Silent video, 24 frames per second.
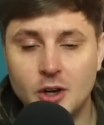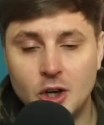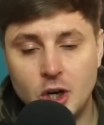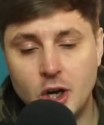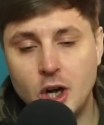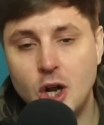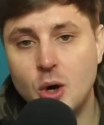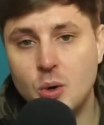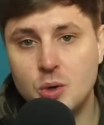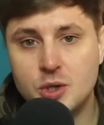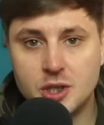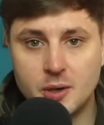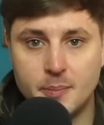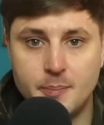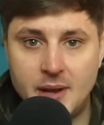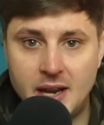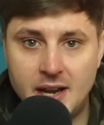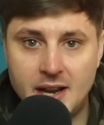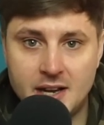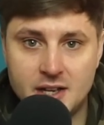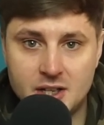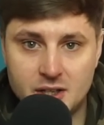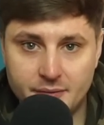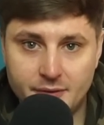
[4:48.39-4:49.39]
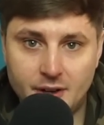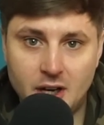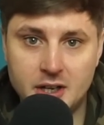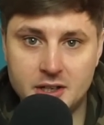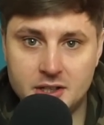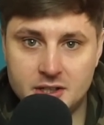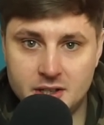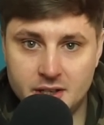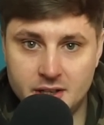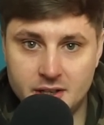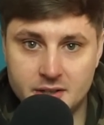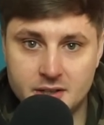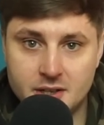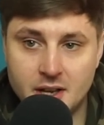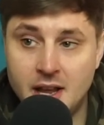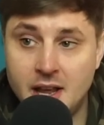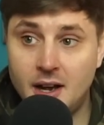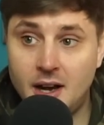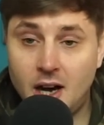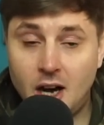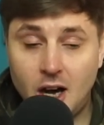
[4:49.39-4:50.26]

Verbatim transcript: on low to mid-end devices.